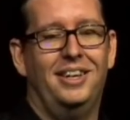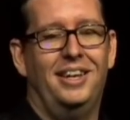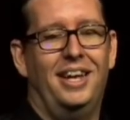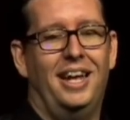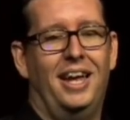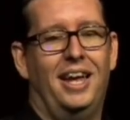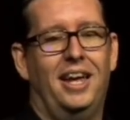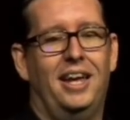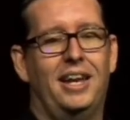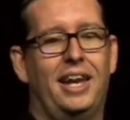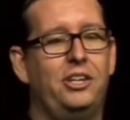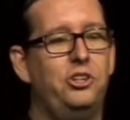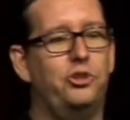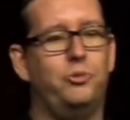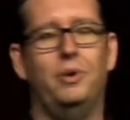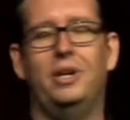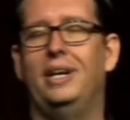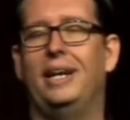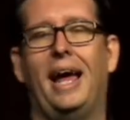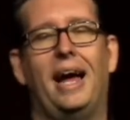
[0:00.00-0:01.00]
And I just
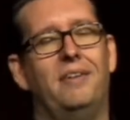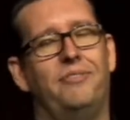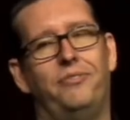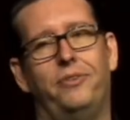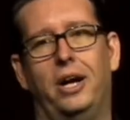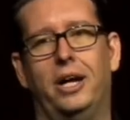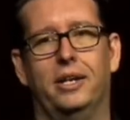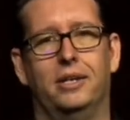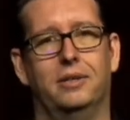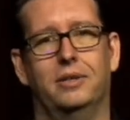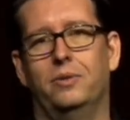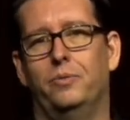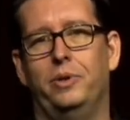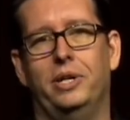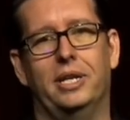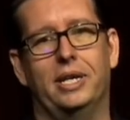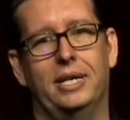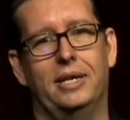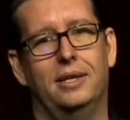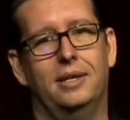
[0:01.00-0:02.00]
wanted to have fun,
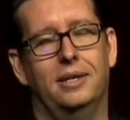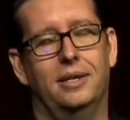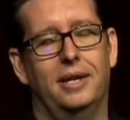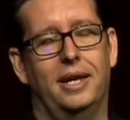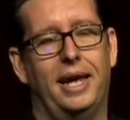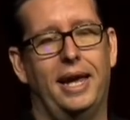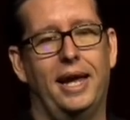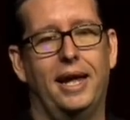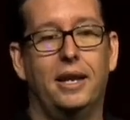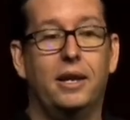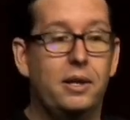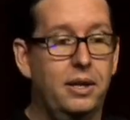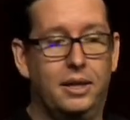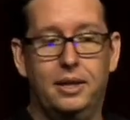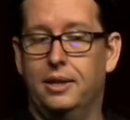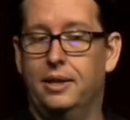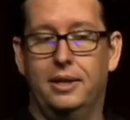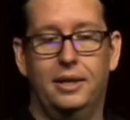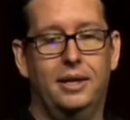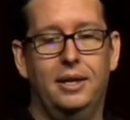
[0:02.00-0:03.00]
really. And
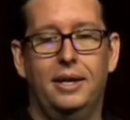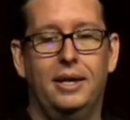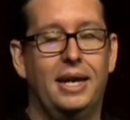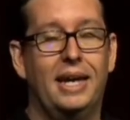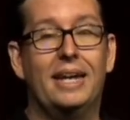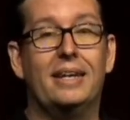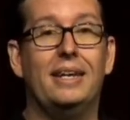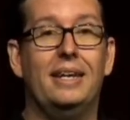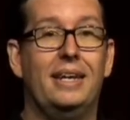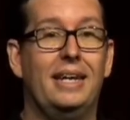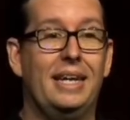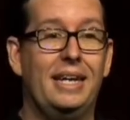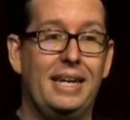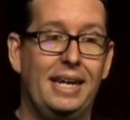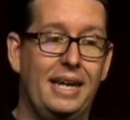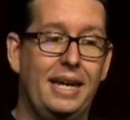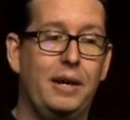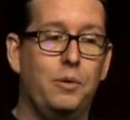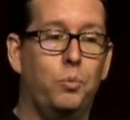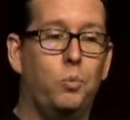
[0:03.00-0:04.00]

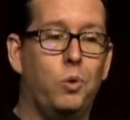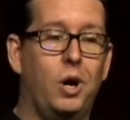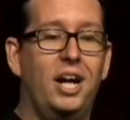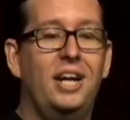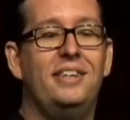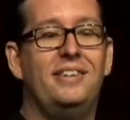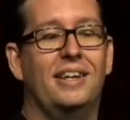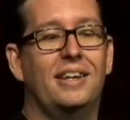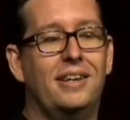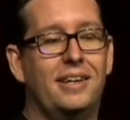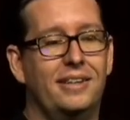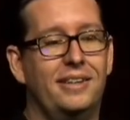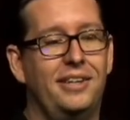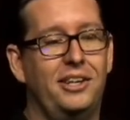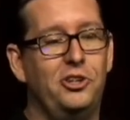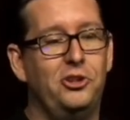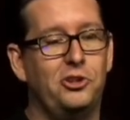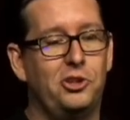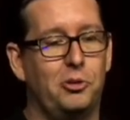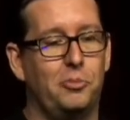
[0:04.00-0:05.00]
it was and
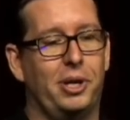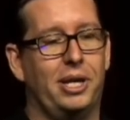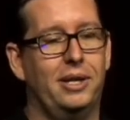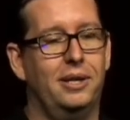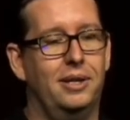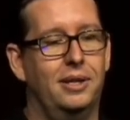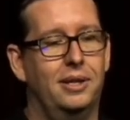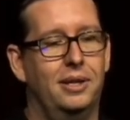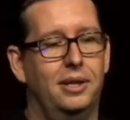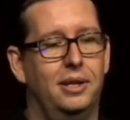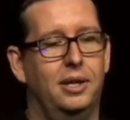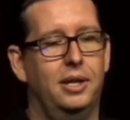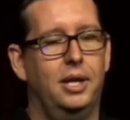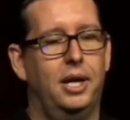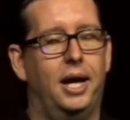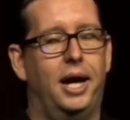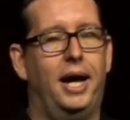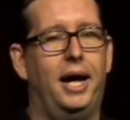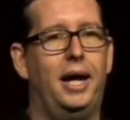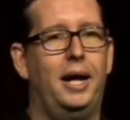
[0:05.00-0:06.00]
continues to be.
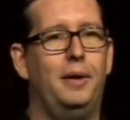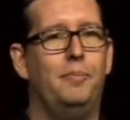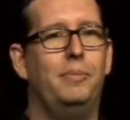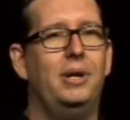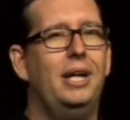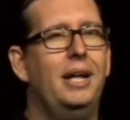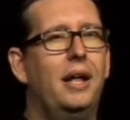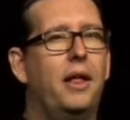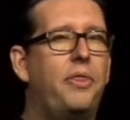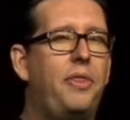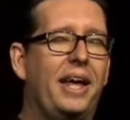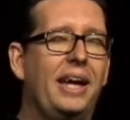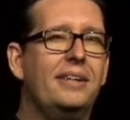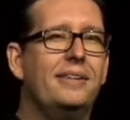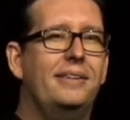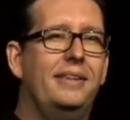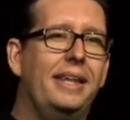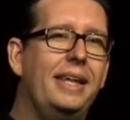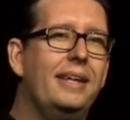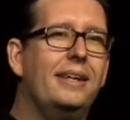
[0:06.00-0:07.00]
Things
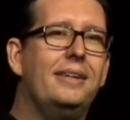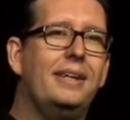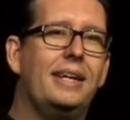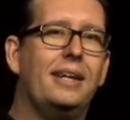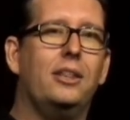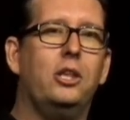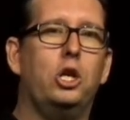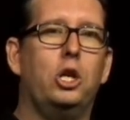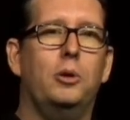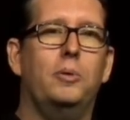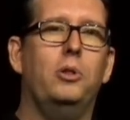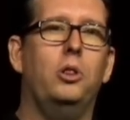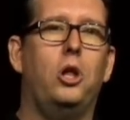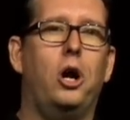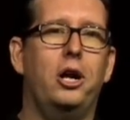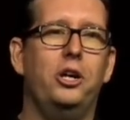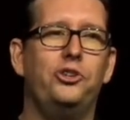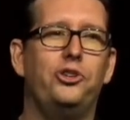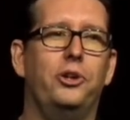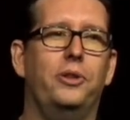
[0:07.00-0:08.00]
did get a little
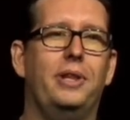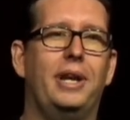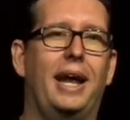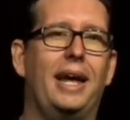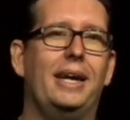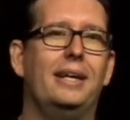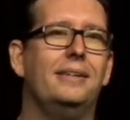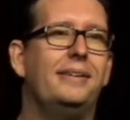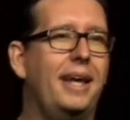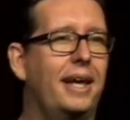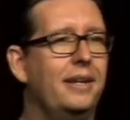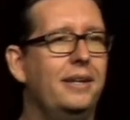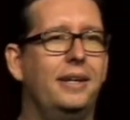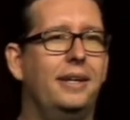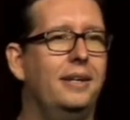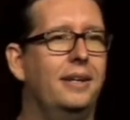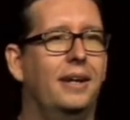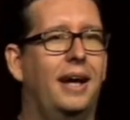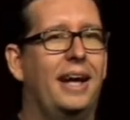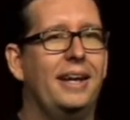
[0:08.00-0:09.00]
larger than I
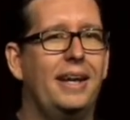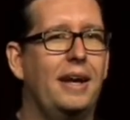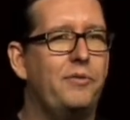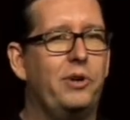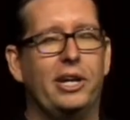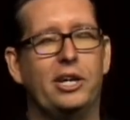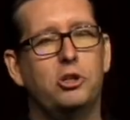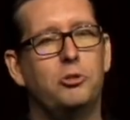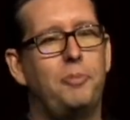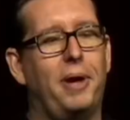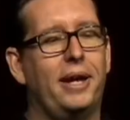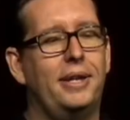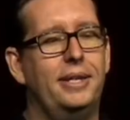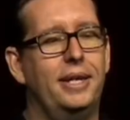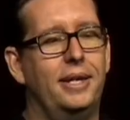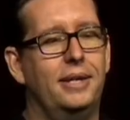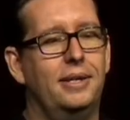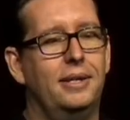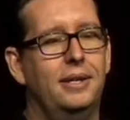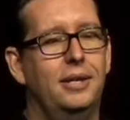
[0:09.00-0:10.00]
intended. I never
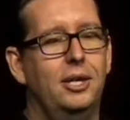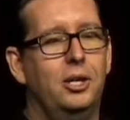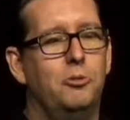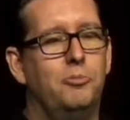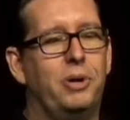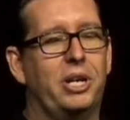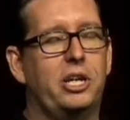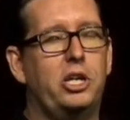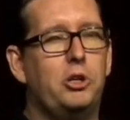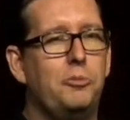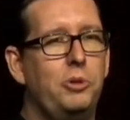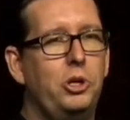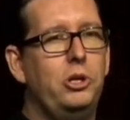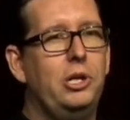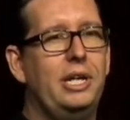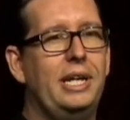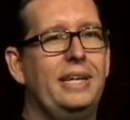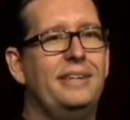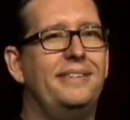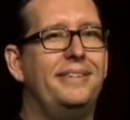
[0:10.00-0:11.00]
expected. But a
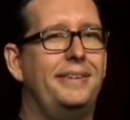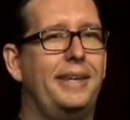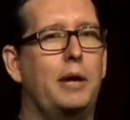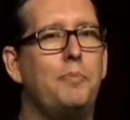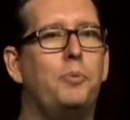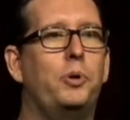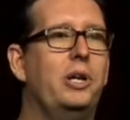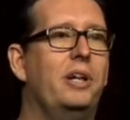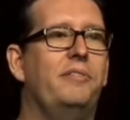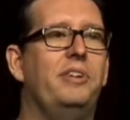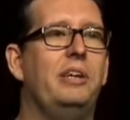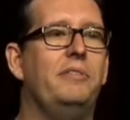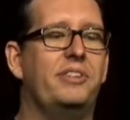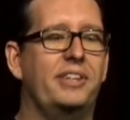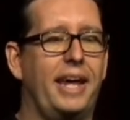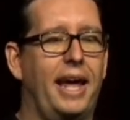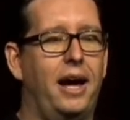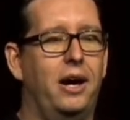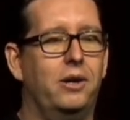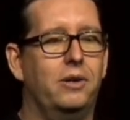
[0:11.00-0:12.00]
community separate of Eve
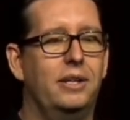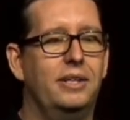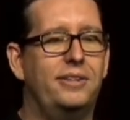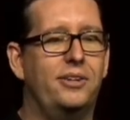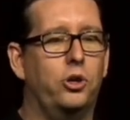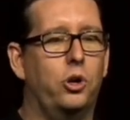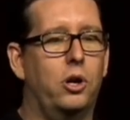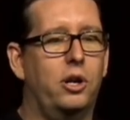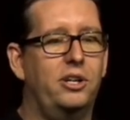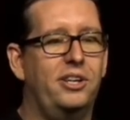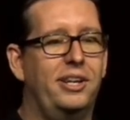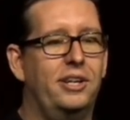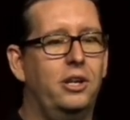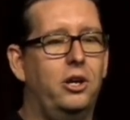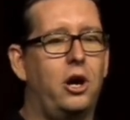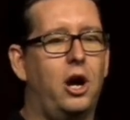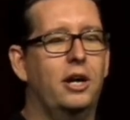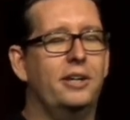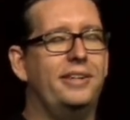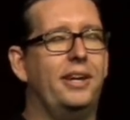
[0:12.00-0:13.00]
Scout and Signal
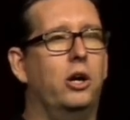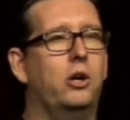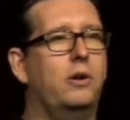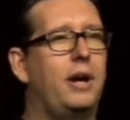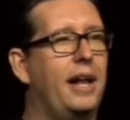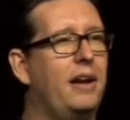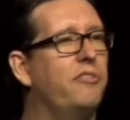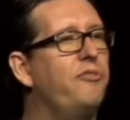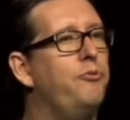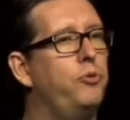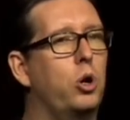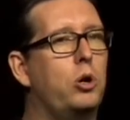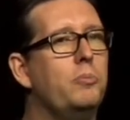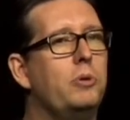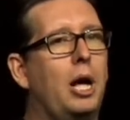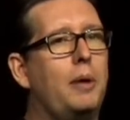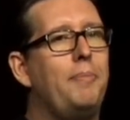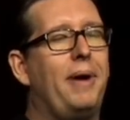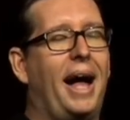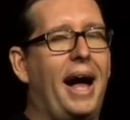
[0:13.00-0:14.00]
Cartel kind of formed
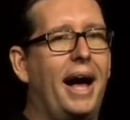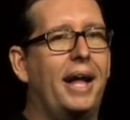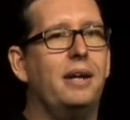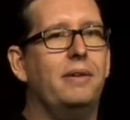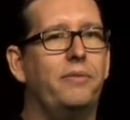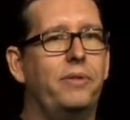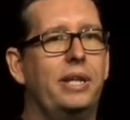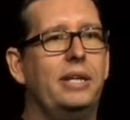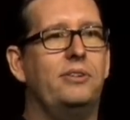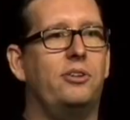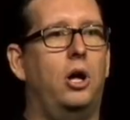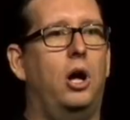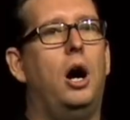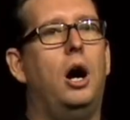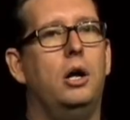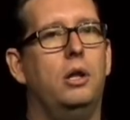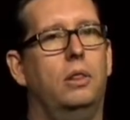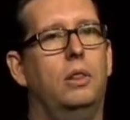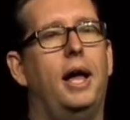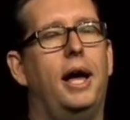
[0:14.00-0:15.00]
up out of this
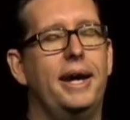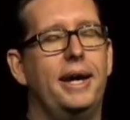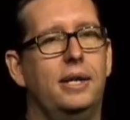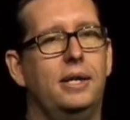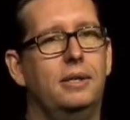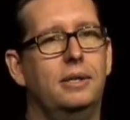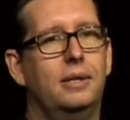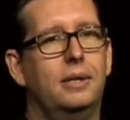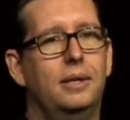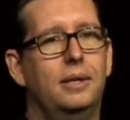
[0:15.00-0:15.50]
online